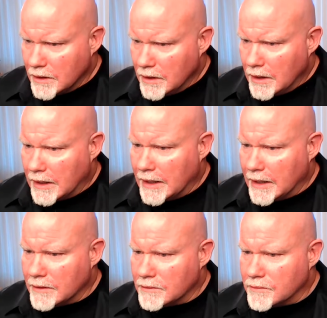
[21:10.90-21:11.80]

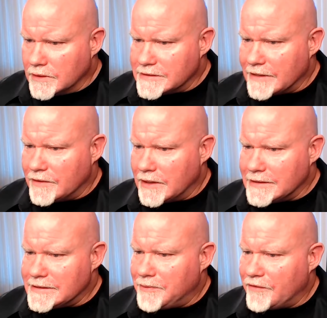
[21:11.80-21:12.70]
179
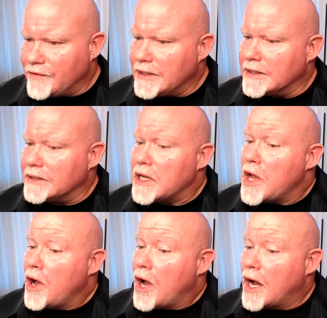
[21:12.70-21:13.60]
CPV again.
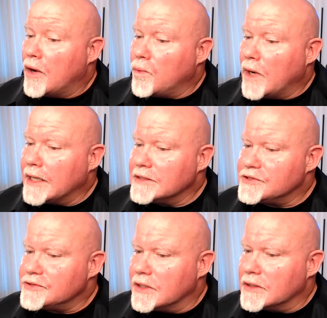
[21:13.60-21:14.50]

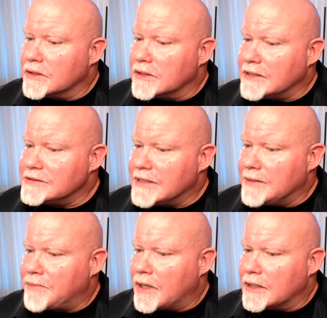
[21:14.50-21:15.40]
Watkins Glen
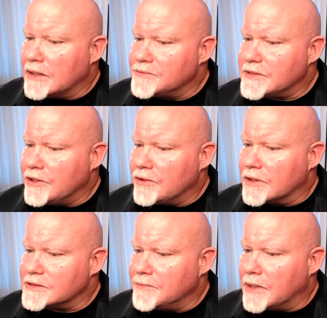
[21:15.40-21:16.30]
State Park in upstate New York
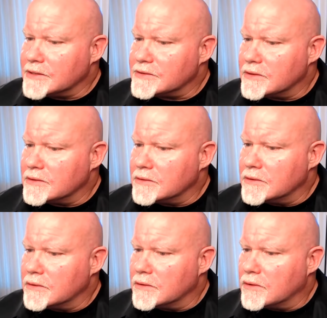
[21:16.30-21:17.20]
is a must.
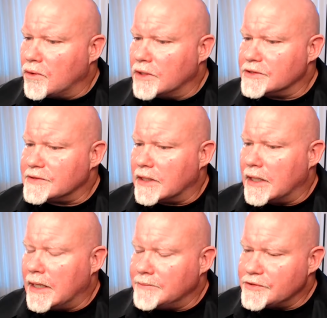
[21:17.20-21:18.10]
Gorgeous there.
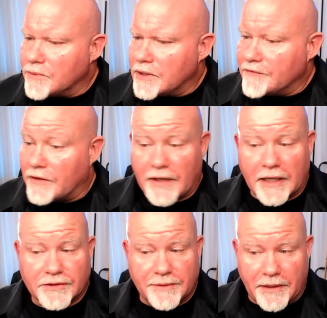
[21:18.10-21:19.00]
And I'm just wondering if I've
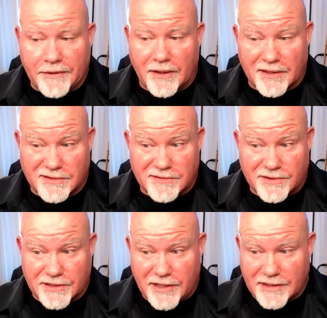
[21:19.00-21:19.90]
actually been there, because
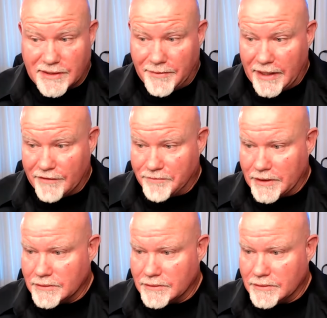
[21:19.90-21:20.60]
there's a chance I may have been.